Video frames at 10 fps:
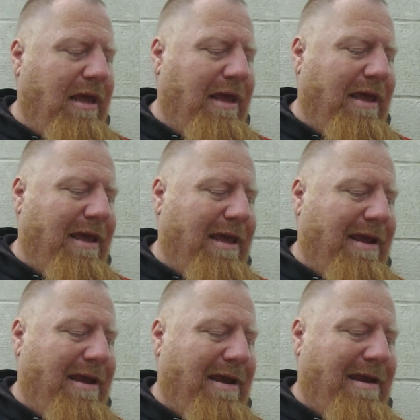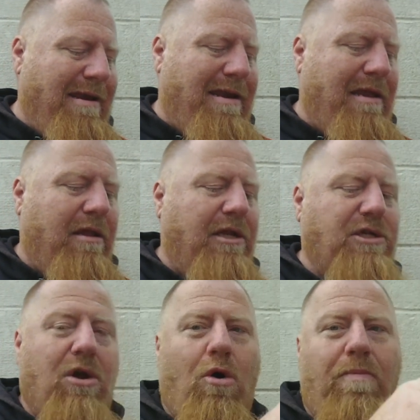And
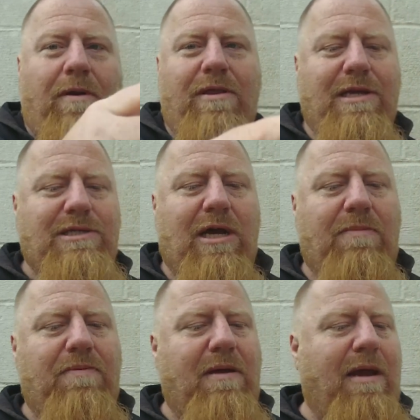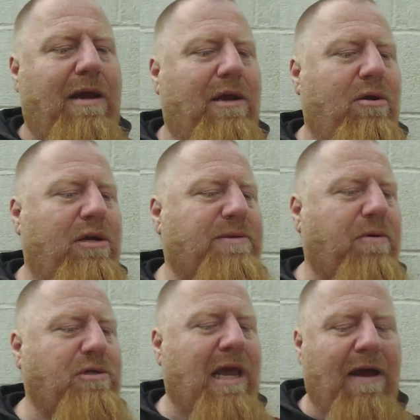let's open this up, and it's
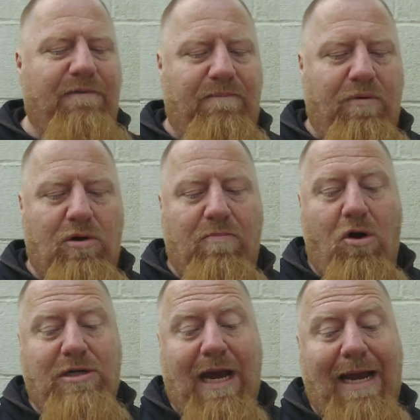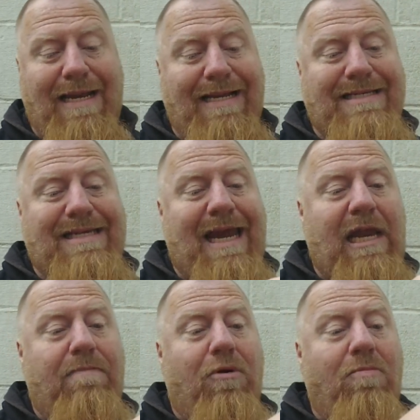supposed to have bookmarks. I didn't see
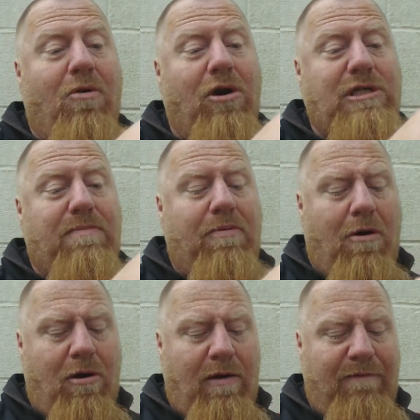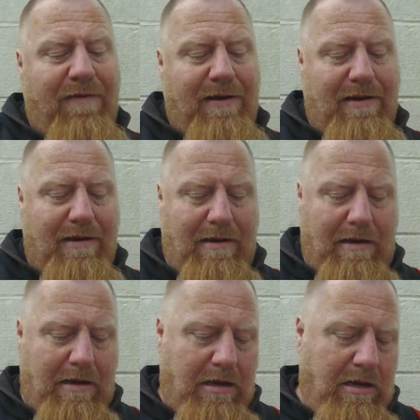any bookmarks part of it.
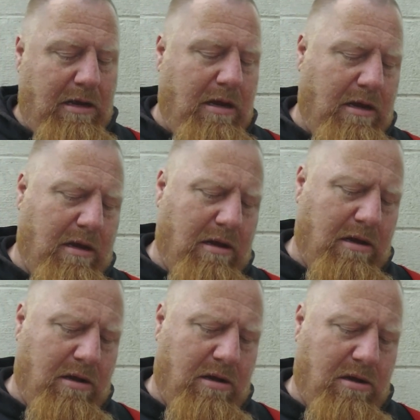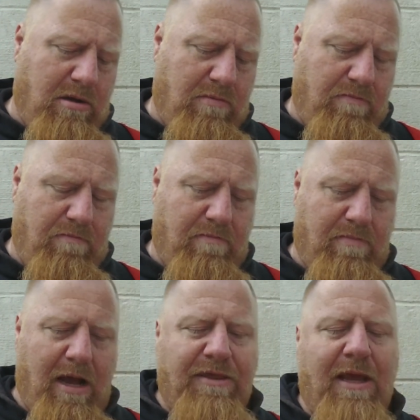Uh,
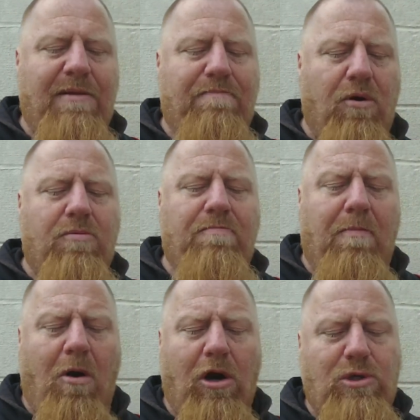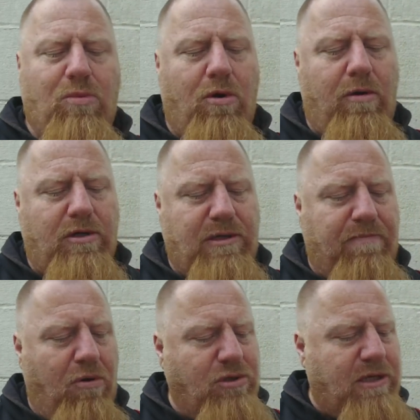I think bookmarks were
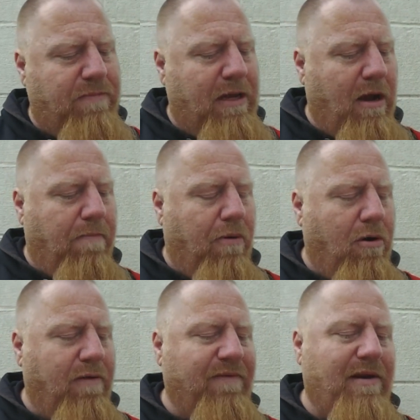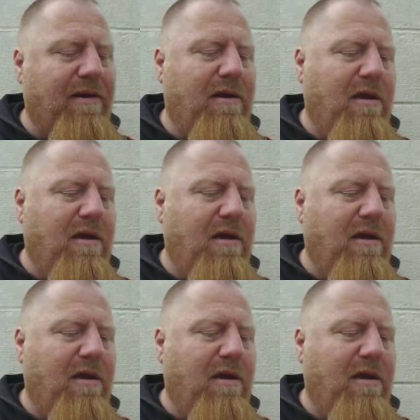supposed to be a part of it.